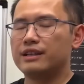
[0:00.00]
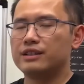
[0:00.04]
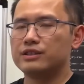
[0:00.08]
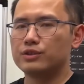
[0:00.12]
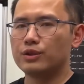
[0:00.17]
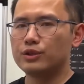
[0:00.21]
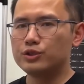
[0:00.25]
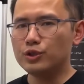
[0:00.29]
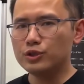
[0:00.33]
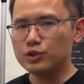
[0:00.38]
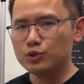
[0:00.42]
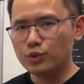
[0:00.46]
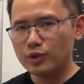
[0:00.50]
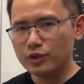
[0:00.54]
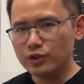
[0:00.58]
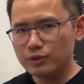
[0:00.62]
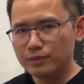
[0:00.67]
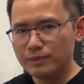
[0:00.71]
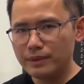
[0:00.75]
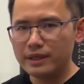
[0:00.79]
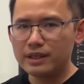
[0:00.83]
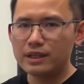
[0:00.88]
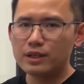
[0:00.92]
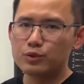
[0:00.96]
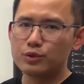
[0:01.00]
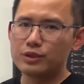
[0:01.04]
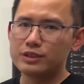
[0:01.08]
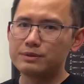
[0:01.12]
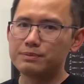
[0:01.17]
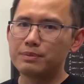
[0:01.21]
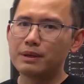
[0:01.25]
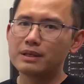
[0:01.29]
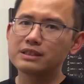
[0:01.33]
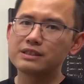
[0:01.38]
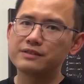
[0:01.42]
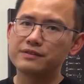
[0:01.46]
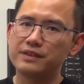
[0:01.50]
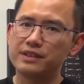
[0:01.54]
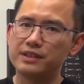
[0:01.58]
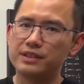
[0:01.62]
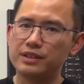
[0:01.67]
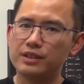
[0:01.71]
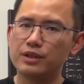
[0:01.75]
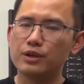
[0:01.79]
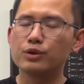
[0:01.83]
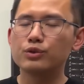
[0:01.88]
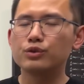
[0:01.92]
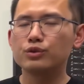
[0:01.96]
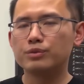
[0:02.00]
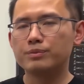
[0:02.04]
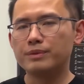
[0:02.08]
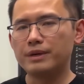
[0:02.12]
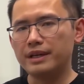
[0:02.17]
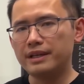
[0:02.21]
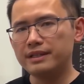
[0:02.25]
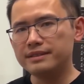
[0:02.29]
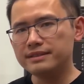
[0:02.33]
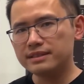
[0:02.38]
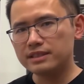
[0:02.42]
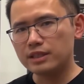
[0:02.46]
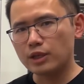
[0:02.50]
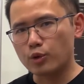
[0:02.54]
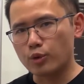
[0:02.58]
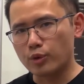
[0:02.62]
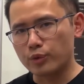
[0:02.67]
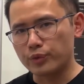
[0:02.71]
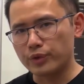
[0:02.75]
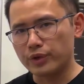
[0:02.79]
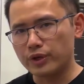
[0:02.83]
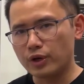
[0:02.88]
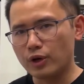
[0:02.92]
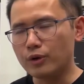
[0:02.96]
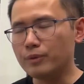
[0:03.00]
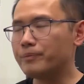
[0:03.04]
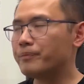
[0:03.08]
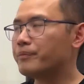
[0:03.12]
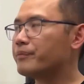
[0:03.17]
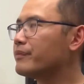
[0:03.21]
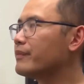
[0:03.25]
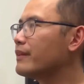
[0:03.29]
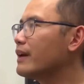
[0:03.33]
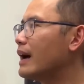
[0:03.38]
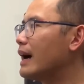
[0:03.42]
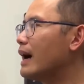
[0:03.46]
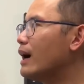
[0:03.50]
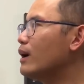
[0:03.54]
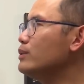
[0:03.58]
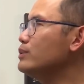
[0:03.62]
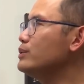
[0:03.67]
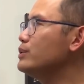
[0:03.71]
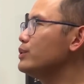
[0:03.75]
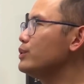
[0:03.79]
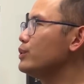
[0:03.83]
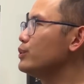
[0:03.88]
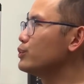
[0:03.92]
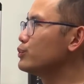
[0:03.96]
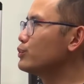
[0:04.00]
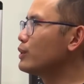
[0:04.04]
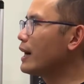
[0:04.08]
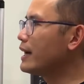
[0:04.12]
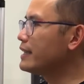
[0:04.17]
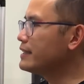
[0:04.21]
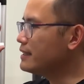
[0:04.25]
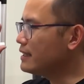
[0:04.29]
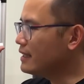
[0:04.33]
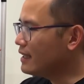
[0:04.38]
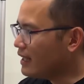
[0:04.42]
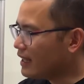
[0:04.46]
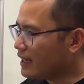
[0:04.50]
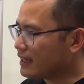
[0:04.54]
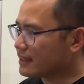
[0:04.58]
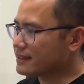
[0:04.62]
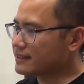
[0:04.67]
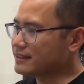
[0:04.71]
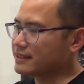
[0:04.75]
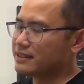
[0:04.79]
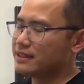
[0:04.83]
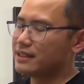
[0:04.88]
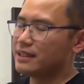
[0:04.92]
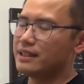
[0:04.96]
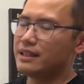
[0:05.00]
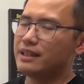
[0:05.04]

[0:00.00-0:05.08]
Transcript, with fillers: So I just want to make a response video to my Instagram reel, how do you write x?